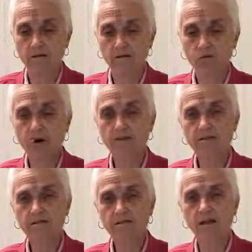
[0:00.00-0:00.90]
Swarga
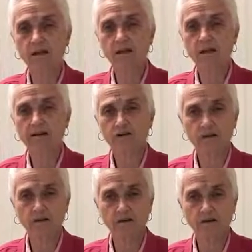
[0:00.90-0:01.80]
is not
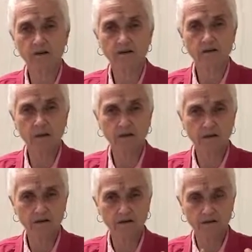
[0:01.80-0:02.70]
actually like
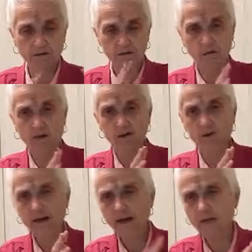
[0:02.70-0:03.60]
one of
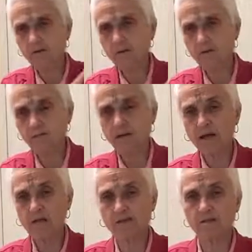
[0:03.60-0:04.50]
the heavenly
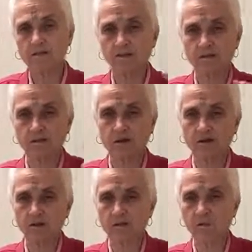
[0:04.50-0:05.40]
planets. It's
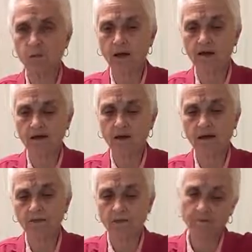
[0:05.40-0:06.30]
like on the way to the
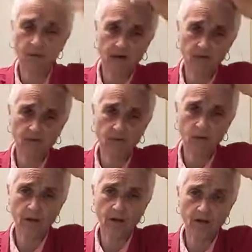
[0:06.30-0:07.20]
heavenly planets, from
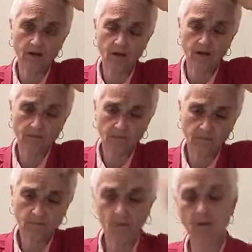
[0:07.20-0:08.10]
what I understand.
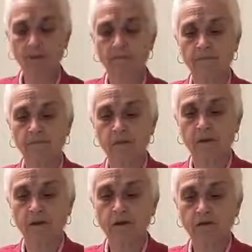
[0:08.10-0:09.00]

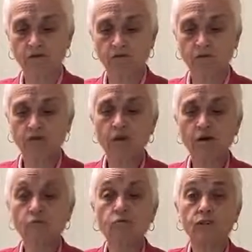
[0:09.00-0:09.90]
So
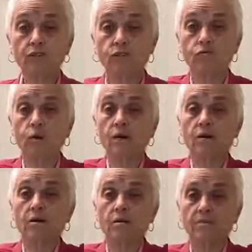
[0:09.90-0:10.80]
Trisanku reached
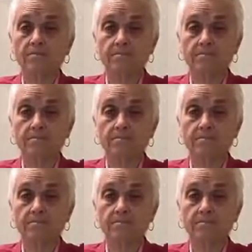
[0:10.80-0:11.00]
Swarga.